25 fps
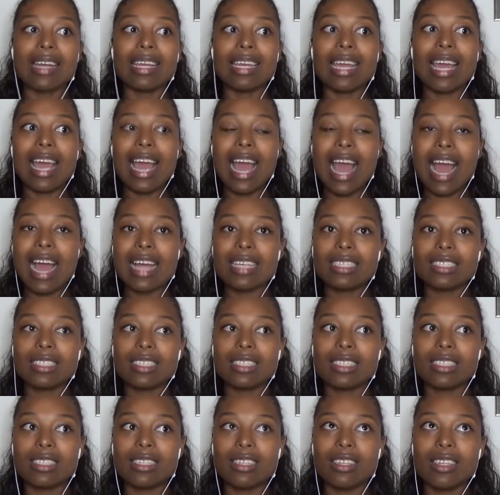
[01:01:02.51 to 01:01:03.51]
And
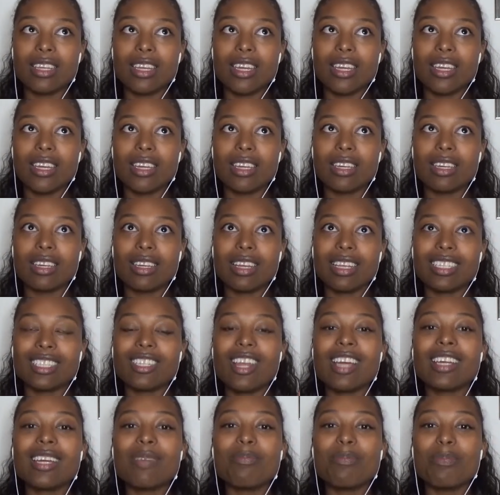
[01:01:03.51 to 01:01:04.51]

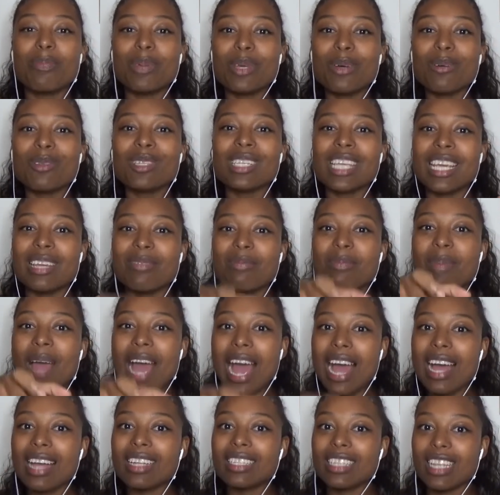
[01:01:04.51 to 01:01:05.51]
it's like a
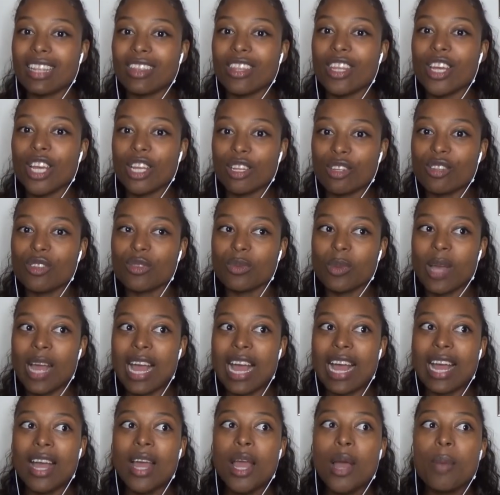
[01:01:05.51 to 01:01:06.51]
built-in pad in the
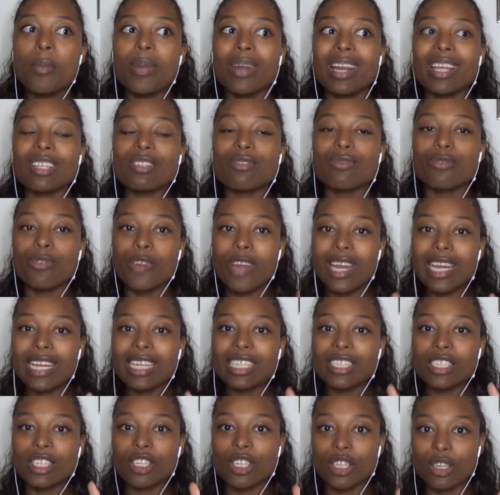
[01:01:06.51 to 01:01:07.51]
underwear, but it's
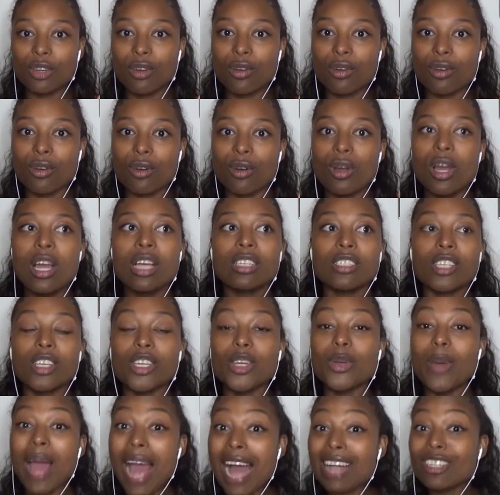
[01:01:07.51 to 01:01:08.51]
really secure.
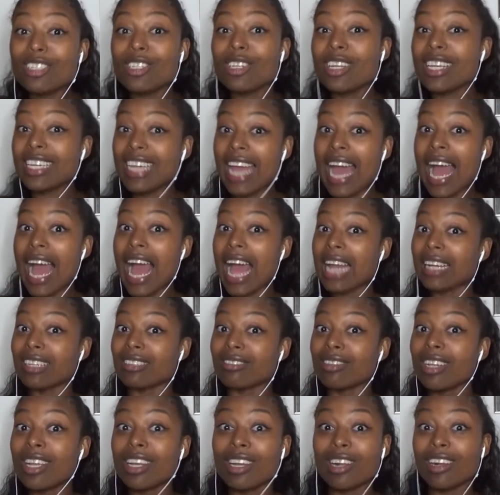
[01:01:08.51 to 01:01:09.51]
So you actually
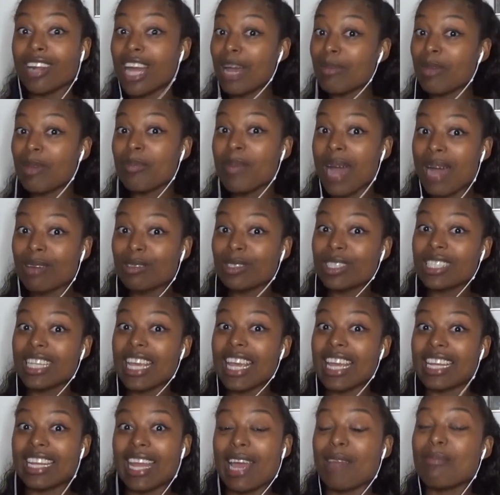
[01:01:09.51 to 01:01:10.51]
can climb a
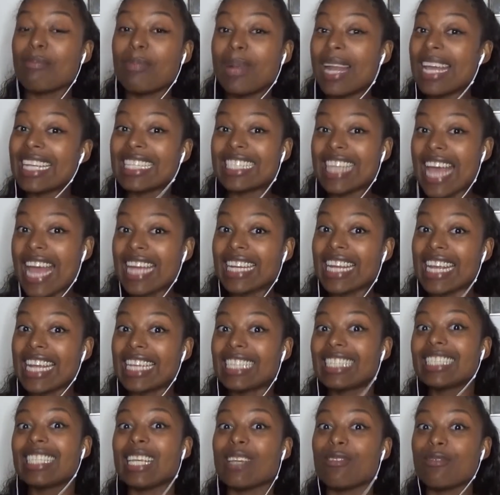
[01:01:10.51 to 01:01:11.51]
mountain and play
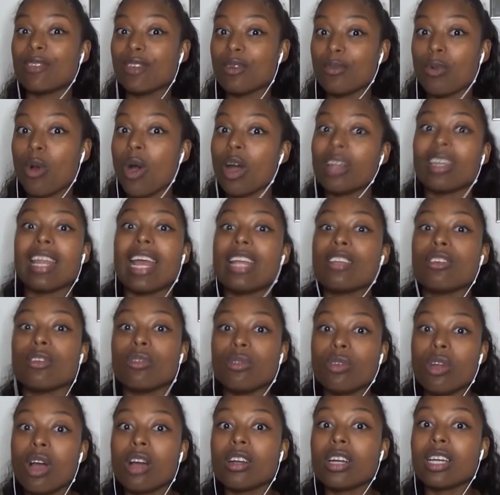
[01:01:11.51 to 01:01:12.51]
tennis if you want,
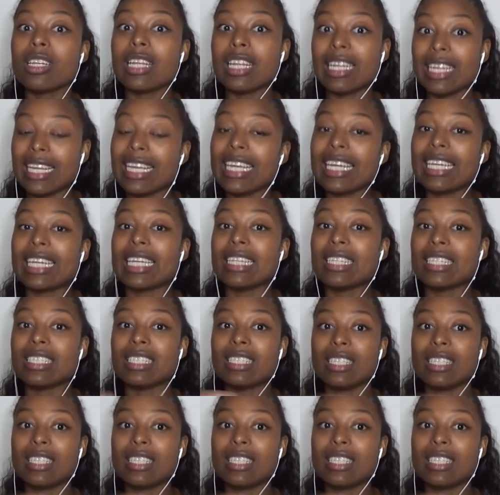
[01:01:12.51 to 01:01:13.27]
and you're not going to leak.